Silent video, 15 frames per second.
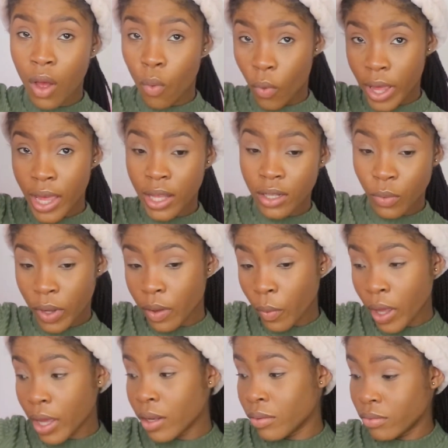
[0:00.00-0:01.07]

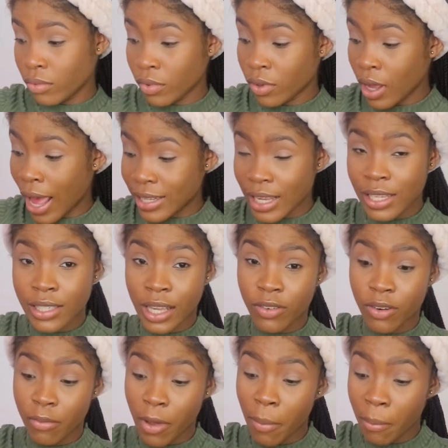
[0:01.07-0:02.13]
Wait. As I said,
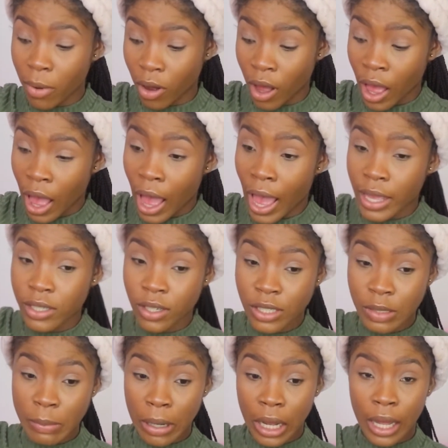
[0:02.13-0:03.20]
remember, I
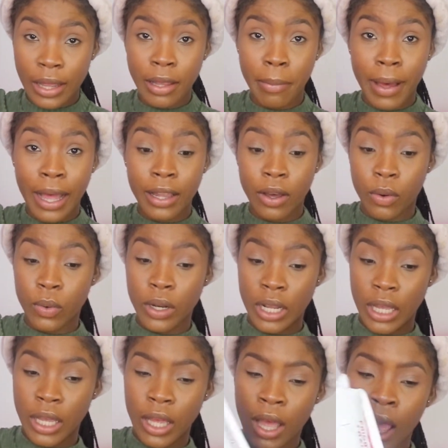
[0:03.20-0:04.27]
just bought the palette
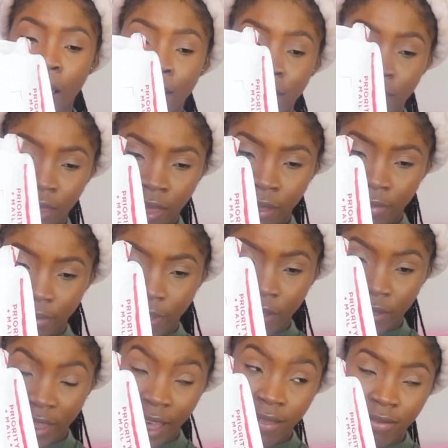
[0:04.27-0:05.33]
only.
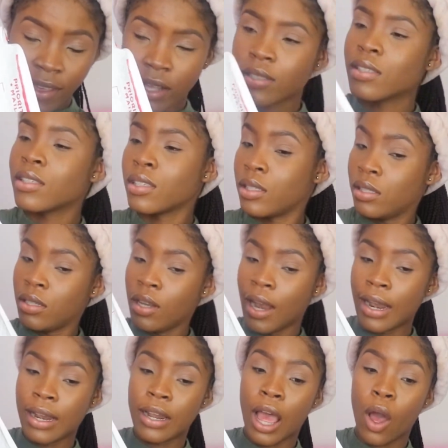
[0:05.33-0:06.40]
Then this.
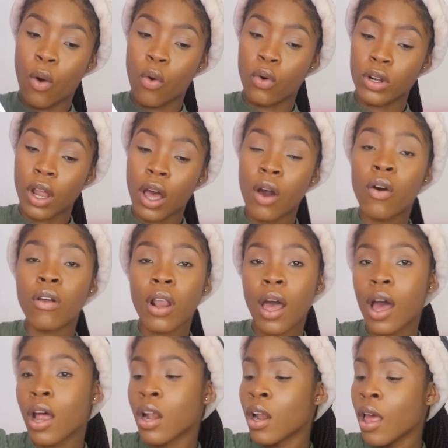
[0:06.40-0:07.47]
Now, hold
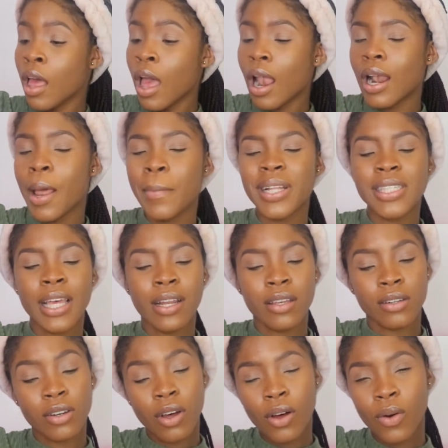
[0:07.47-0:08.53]
on. Let me tell
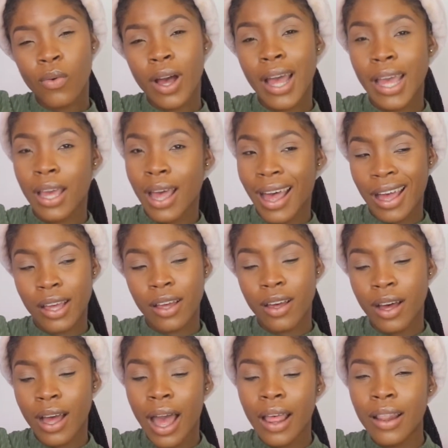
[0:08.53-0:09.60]
you now why I
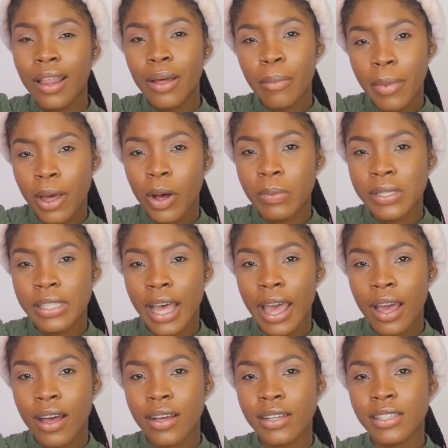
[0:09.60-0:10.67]
got a little bit
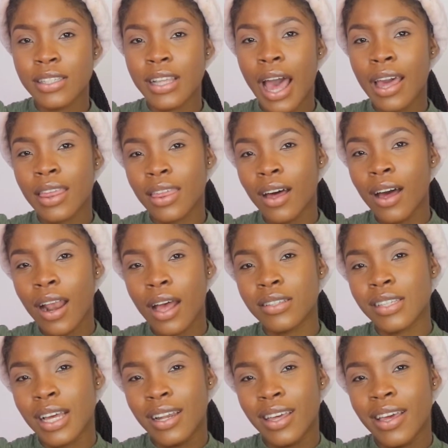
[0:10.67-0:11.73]
upset, because I thought I was
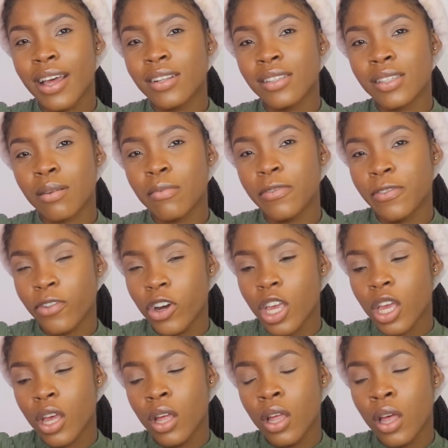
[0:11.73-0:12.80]
kind of getting something
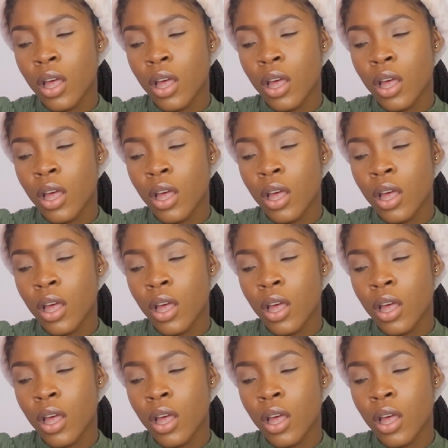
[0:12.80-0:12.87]
free.